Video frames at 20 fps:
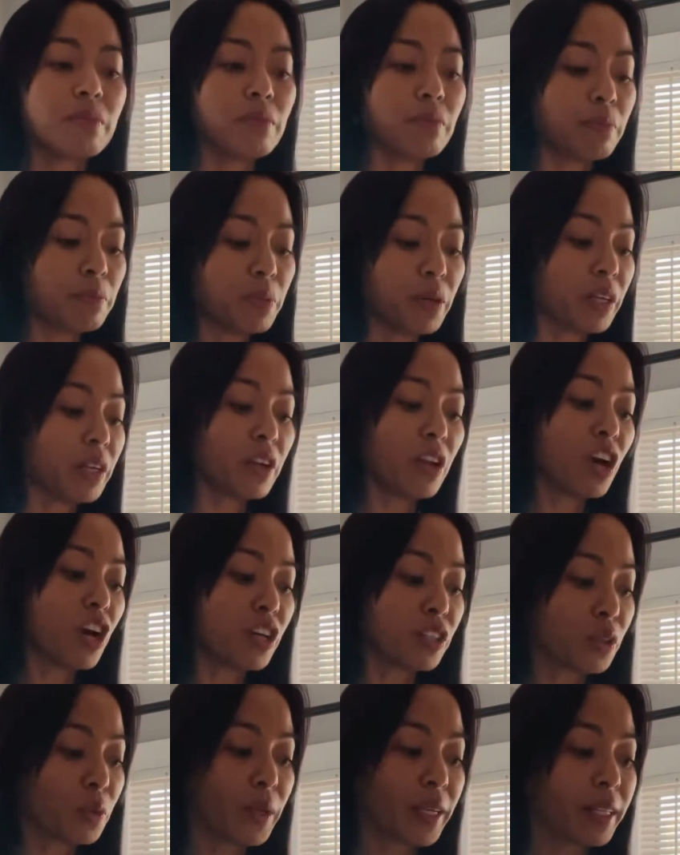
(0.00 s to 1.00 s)
put it
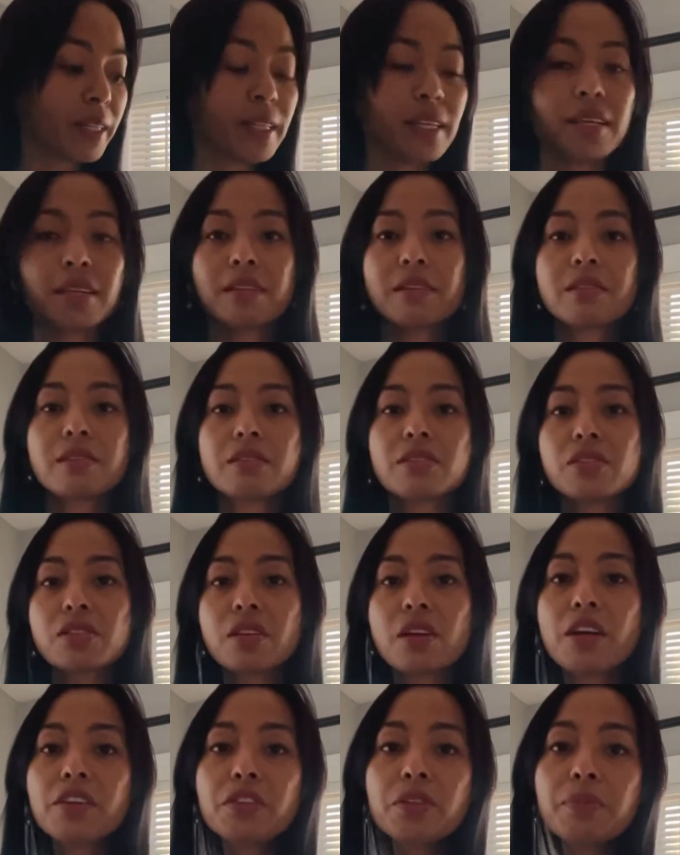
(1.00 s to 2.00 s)
on quickly because there's
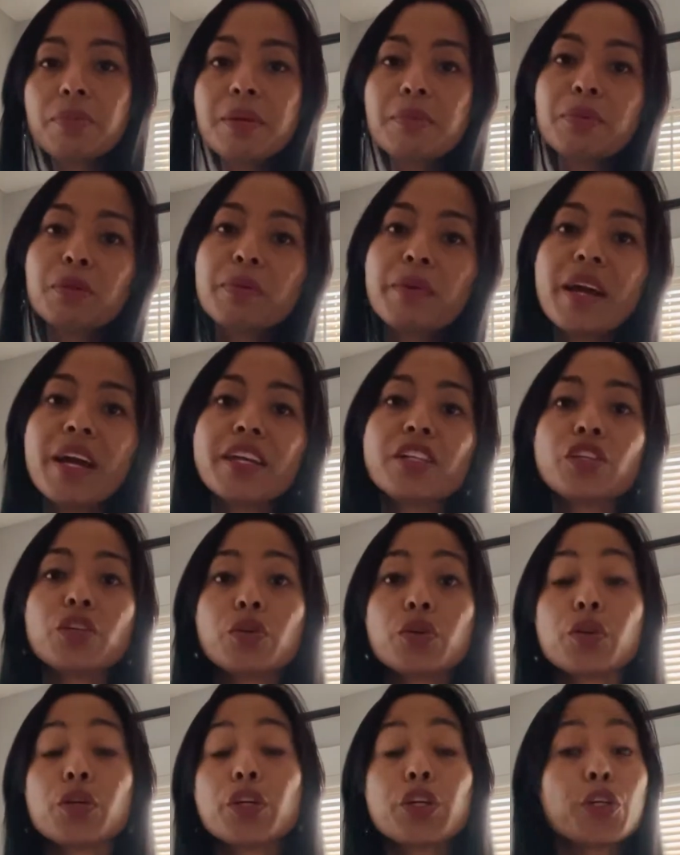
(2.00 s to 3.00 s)
100 people behind you,
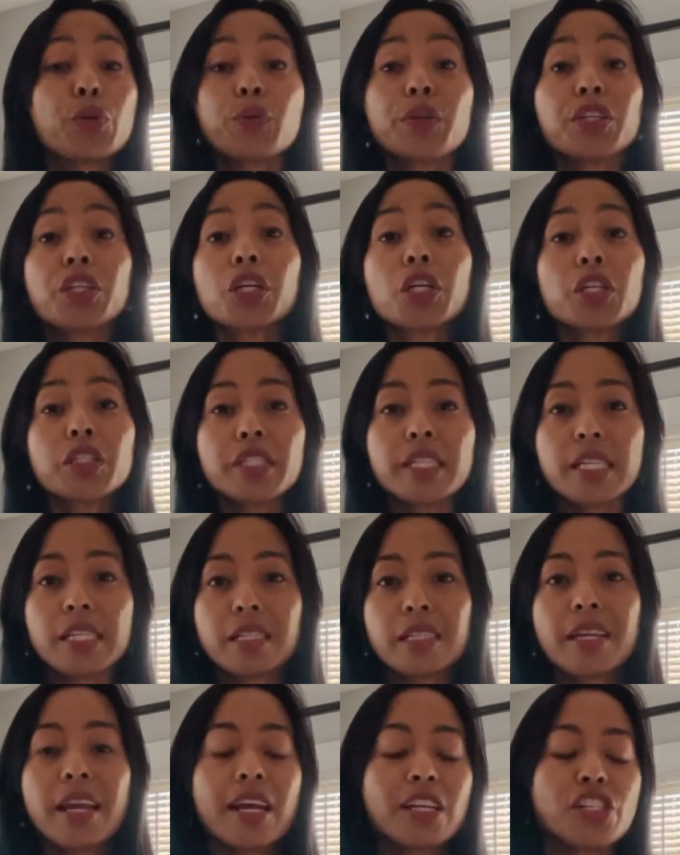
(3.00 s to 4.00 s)
or you're in a hurry
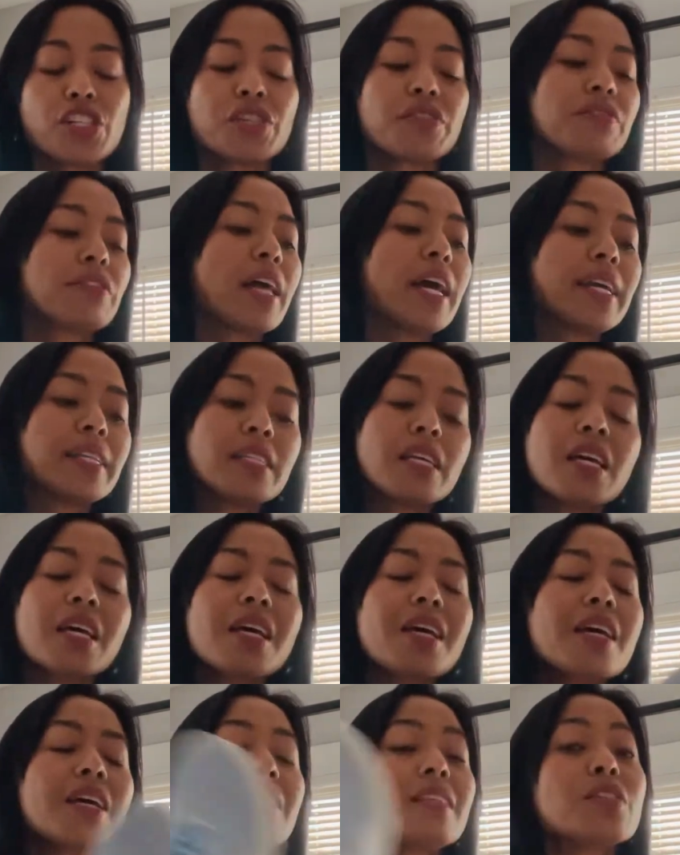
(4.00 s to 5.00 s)
to catch your flight,
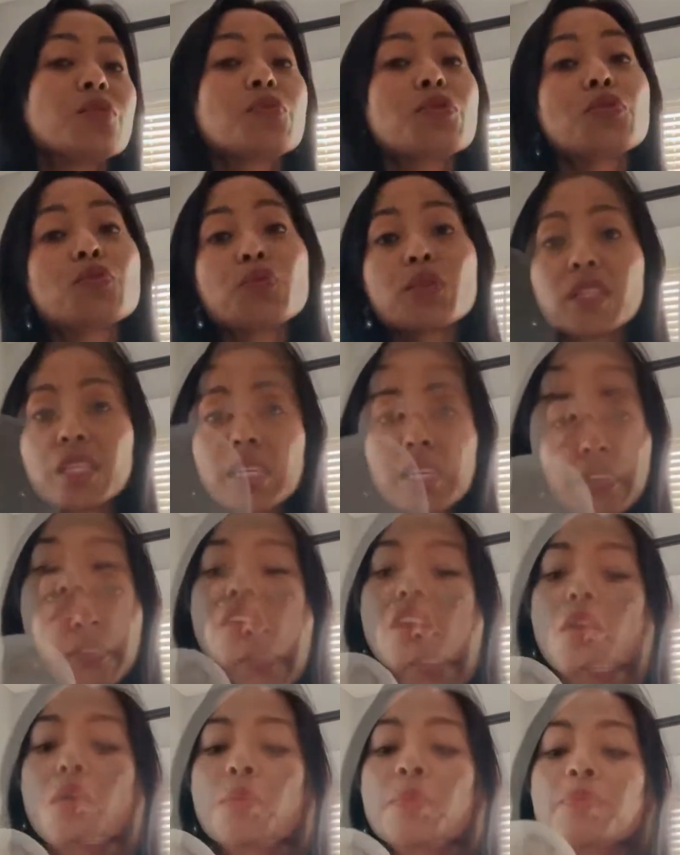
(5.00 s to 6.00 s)
this was really
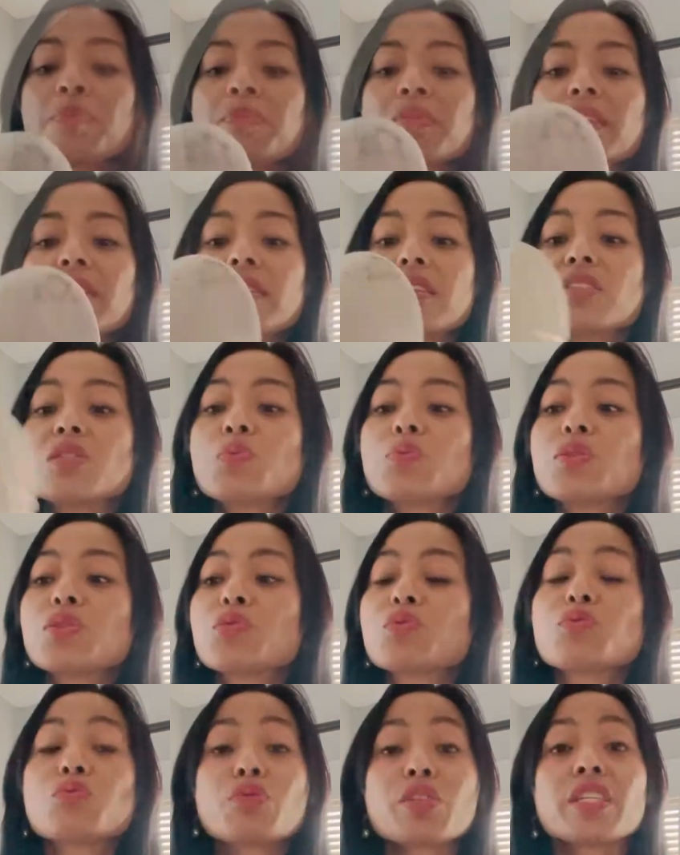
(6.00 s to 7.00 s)
convenient. So this
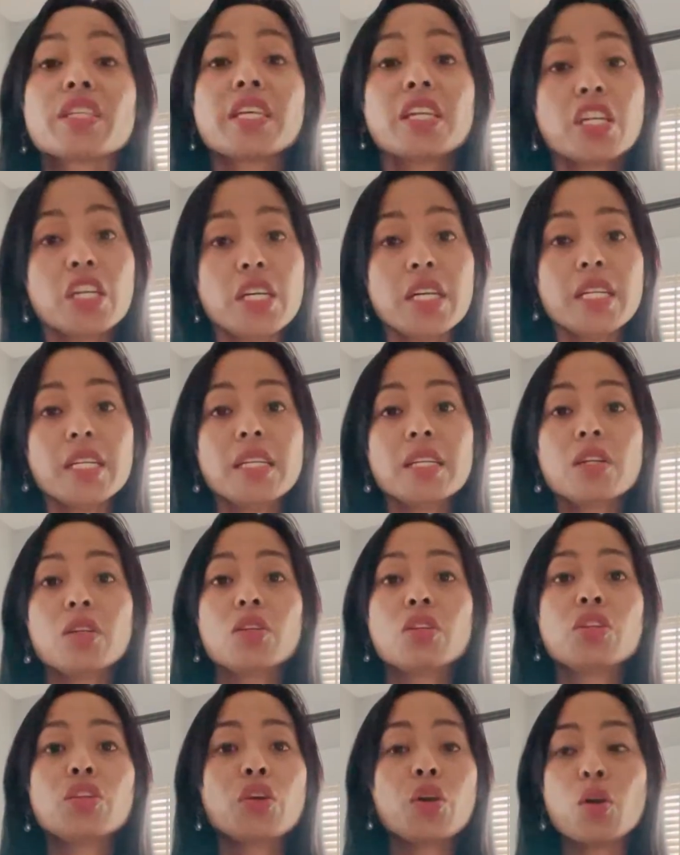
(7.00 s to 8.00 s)
was really good,
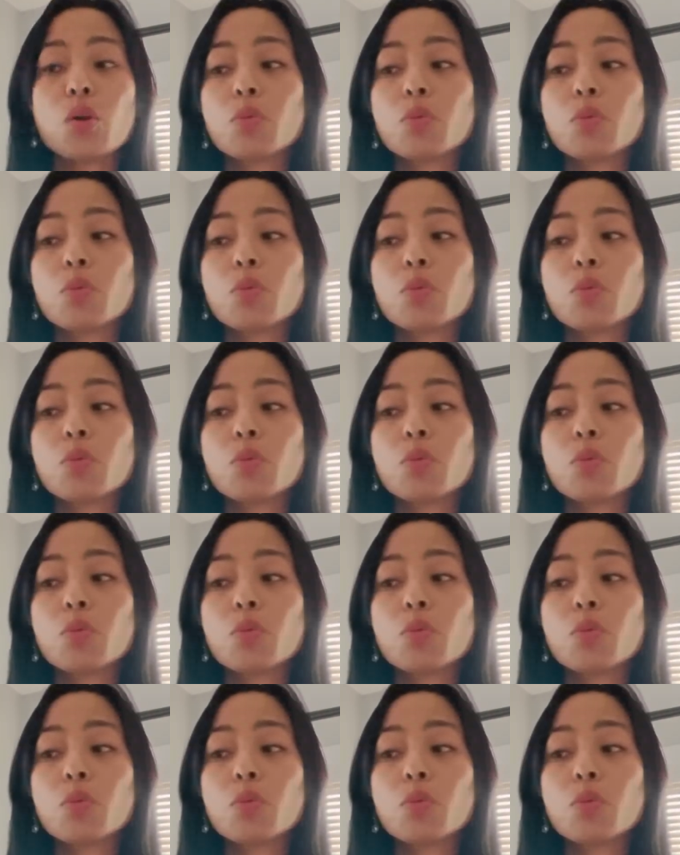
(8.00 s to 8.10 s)
no